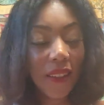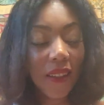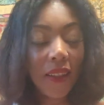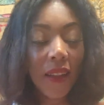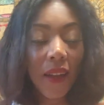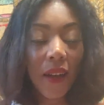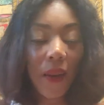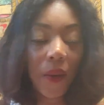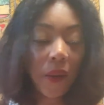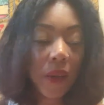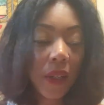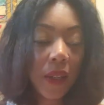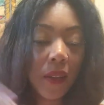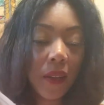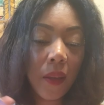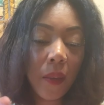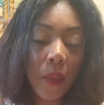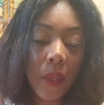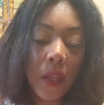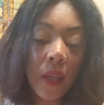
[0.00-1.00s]
How can
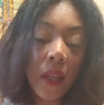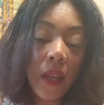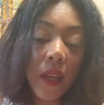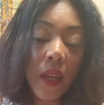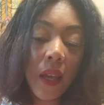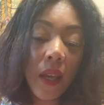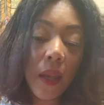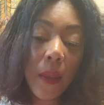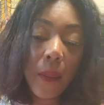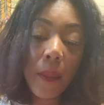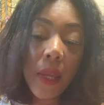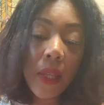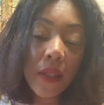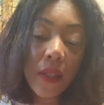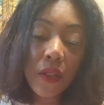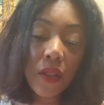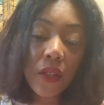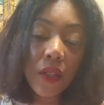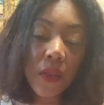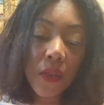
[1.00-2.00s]
that be?
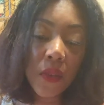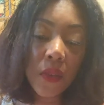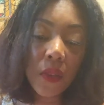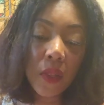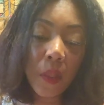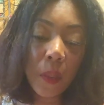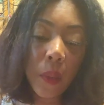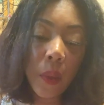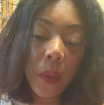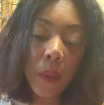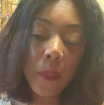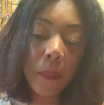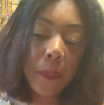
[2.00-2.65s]
Messages for Libra.